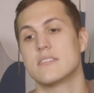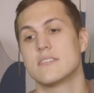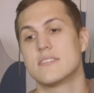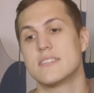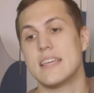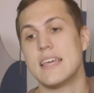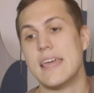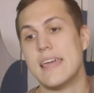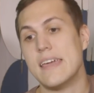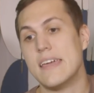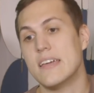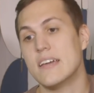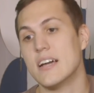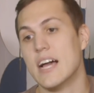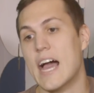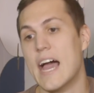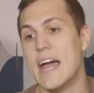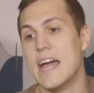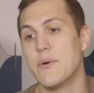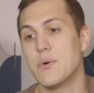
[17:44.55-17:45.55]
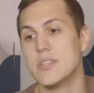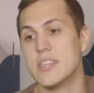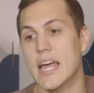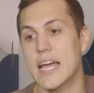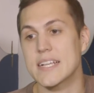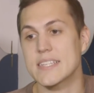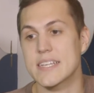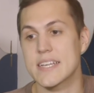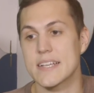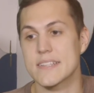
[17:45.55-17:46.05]
Z, I would
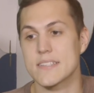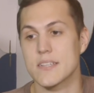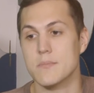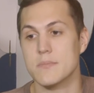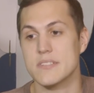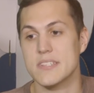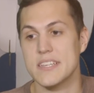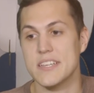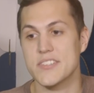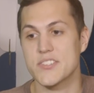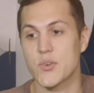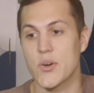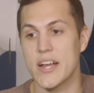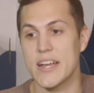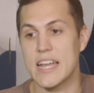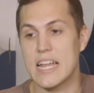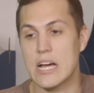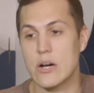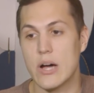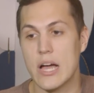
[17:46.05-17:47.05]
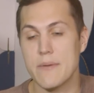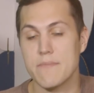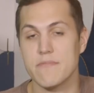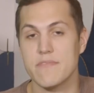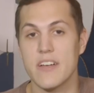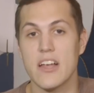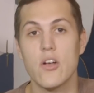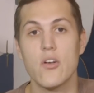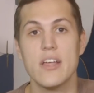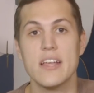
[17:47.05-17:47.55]
like to get some Z's right now. I'm
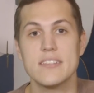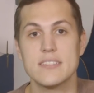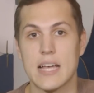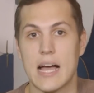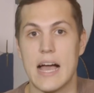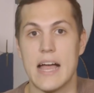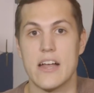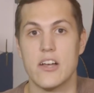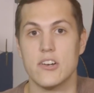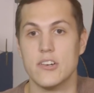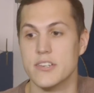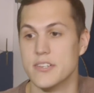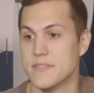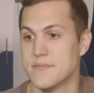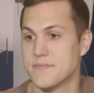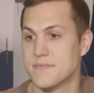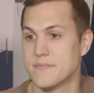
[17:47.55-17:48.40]
very tired.